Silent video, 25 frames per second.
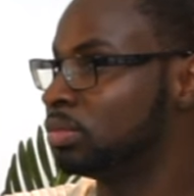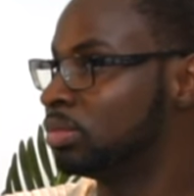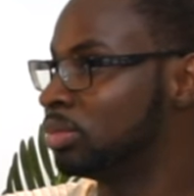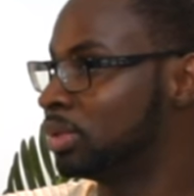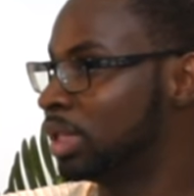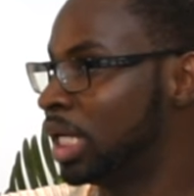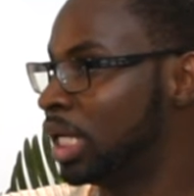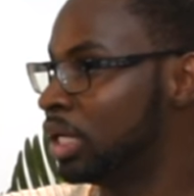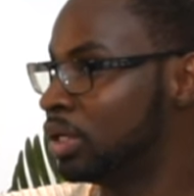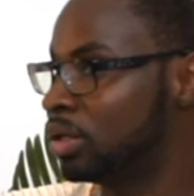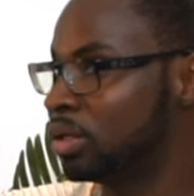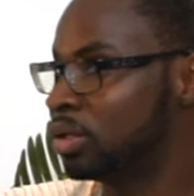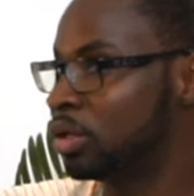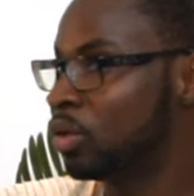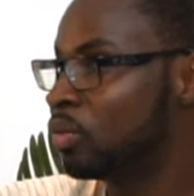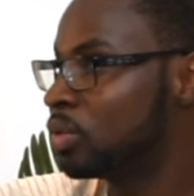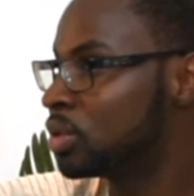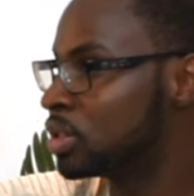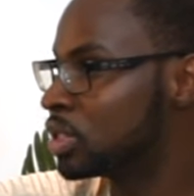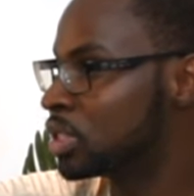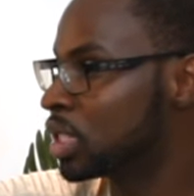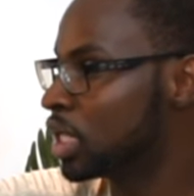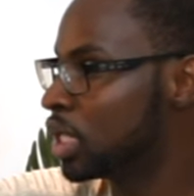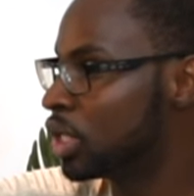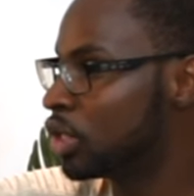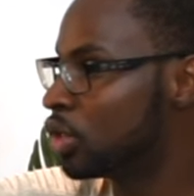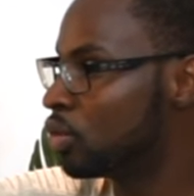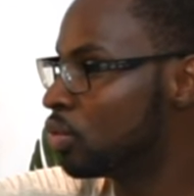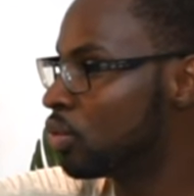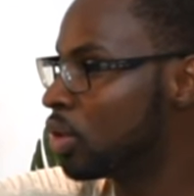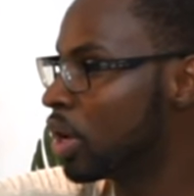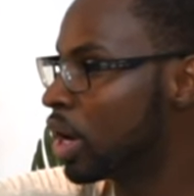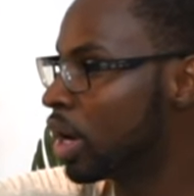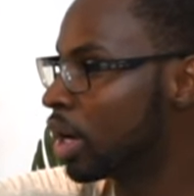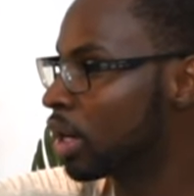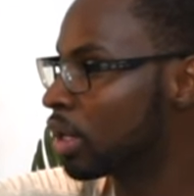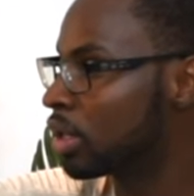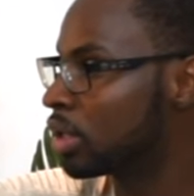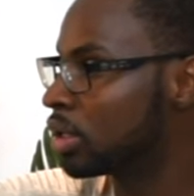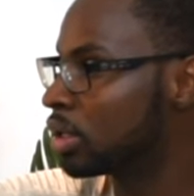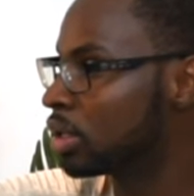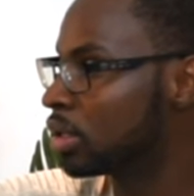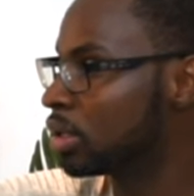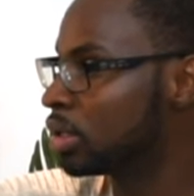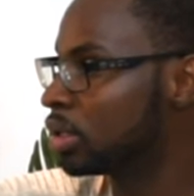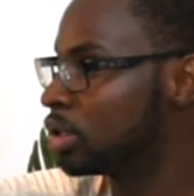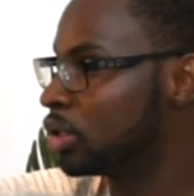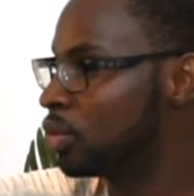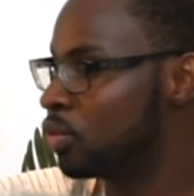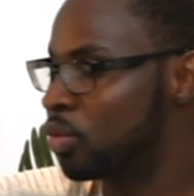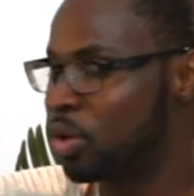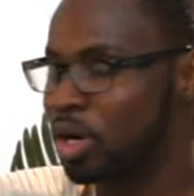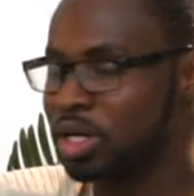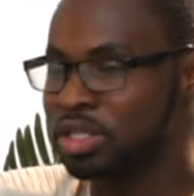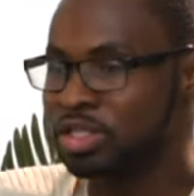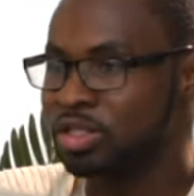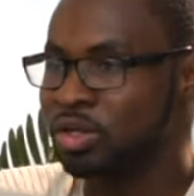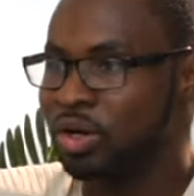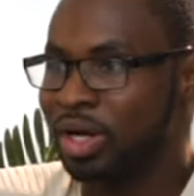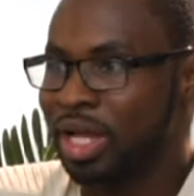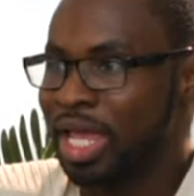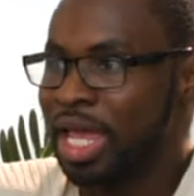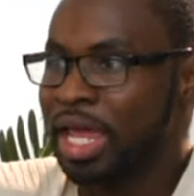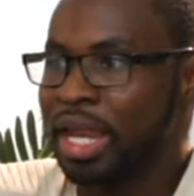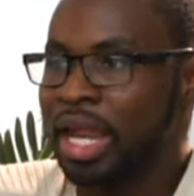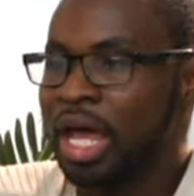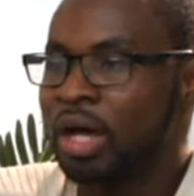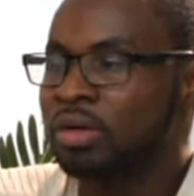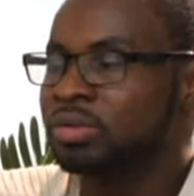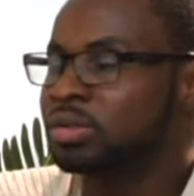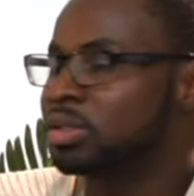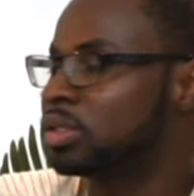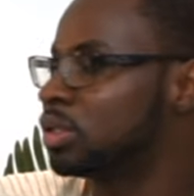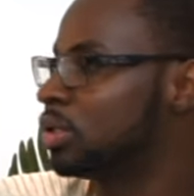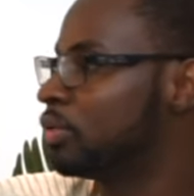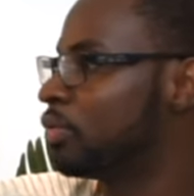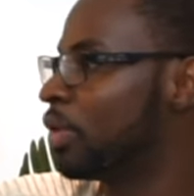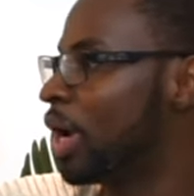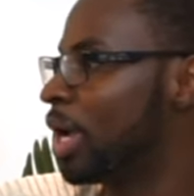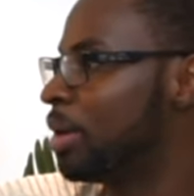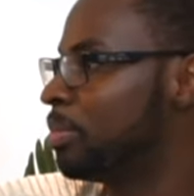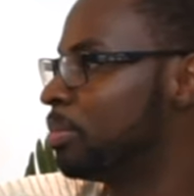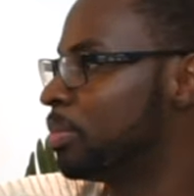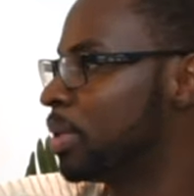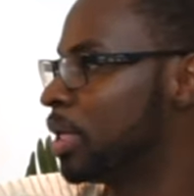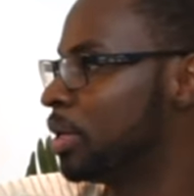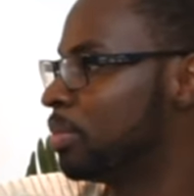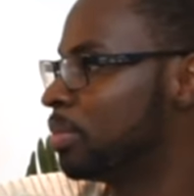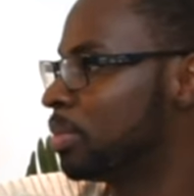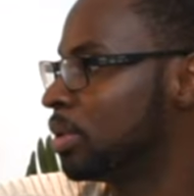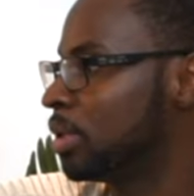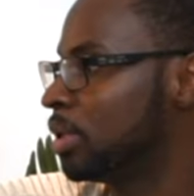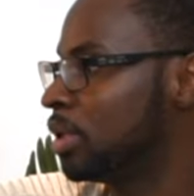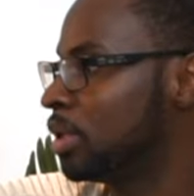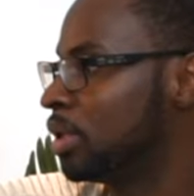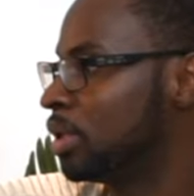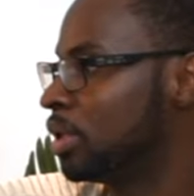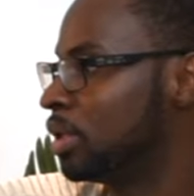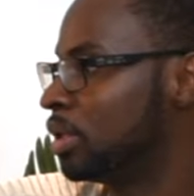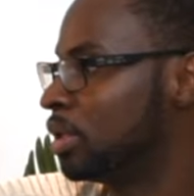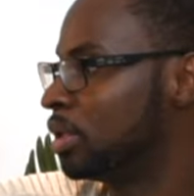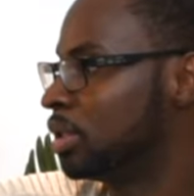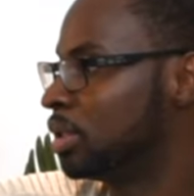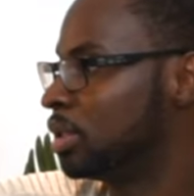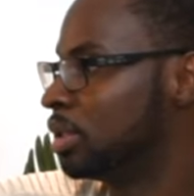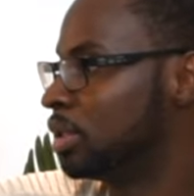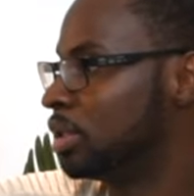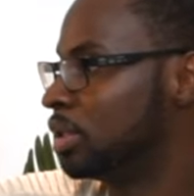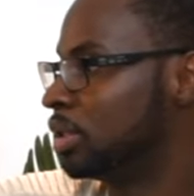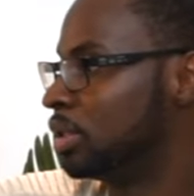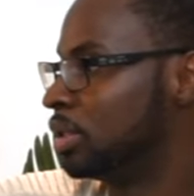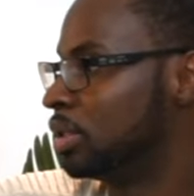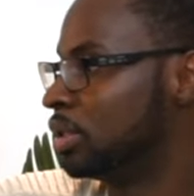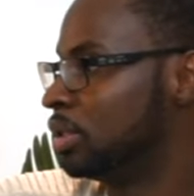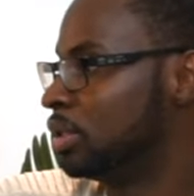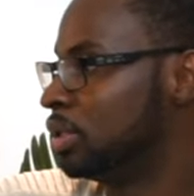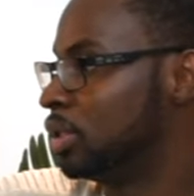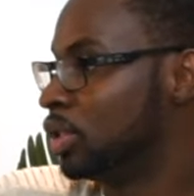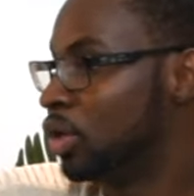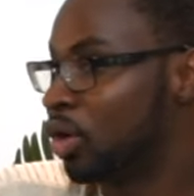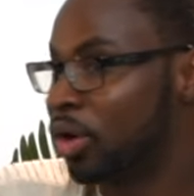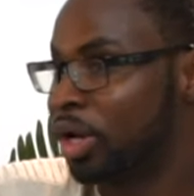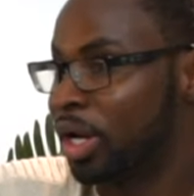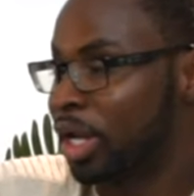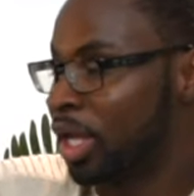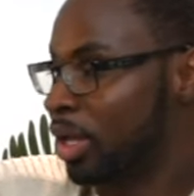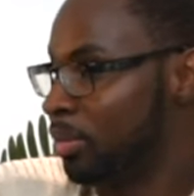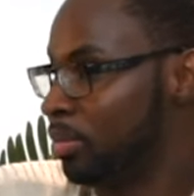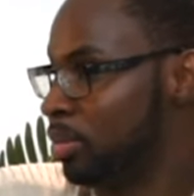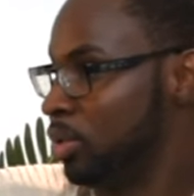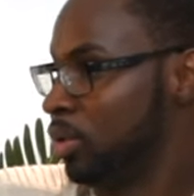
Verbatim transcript: then no one's seeing your work. Your work's not getting out to the right people. You're not going to get